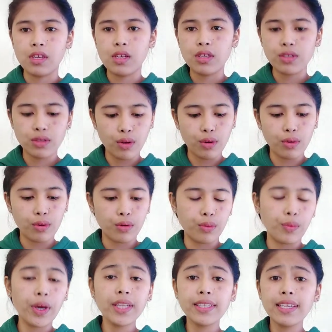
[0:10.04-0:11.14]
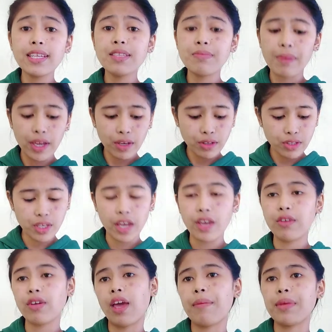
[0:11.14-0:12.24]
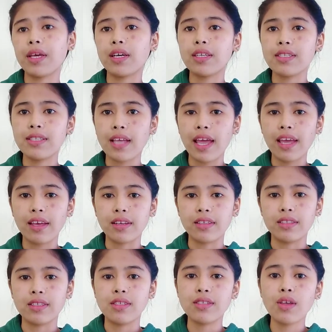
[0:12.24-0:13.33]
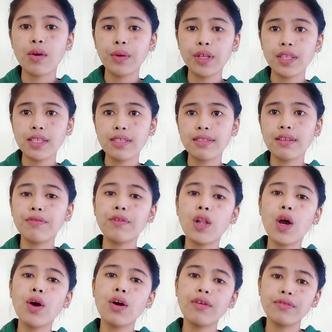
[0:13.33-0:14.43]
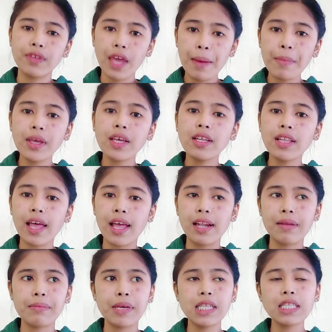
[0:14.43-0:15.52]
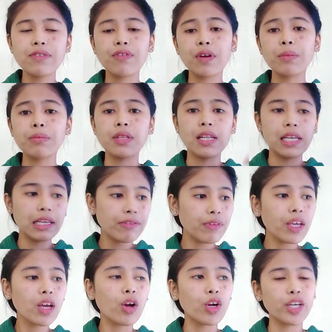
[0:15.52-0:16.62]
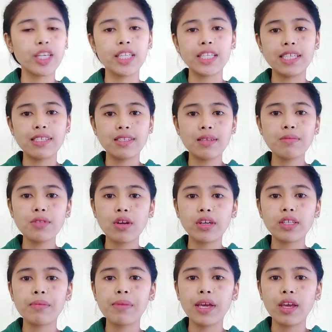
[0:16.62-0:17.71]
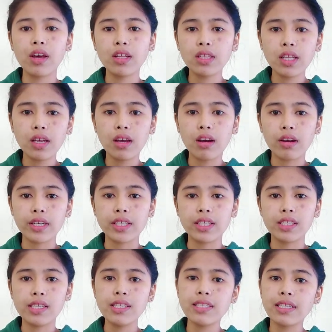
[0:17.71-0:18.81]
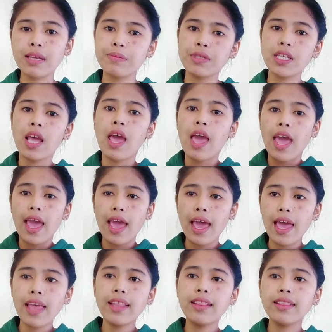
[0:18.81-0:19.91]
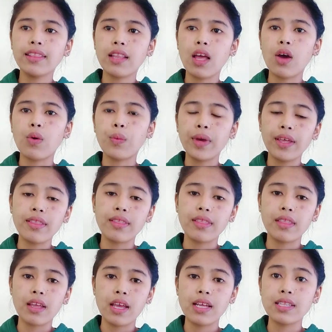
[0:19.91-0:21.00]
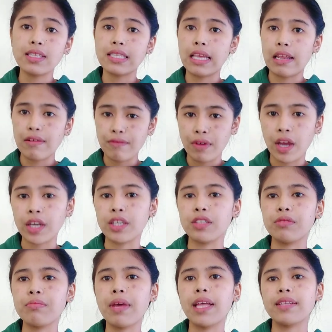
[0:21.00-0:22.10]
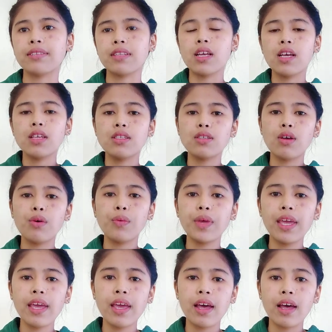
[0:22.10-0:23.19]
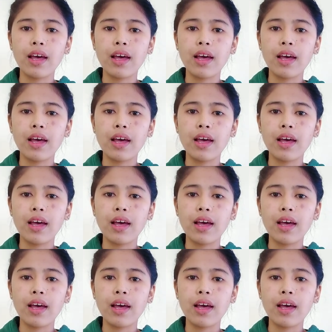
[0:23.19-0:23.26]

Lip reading: So, what is biogeochemical cycle? So, it is the flow of chemical elements from the living organisms or the biotic organisms and with its environment. So, we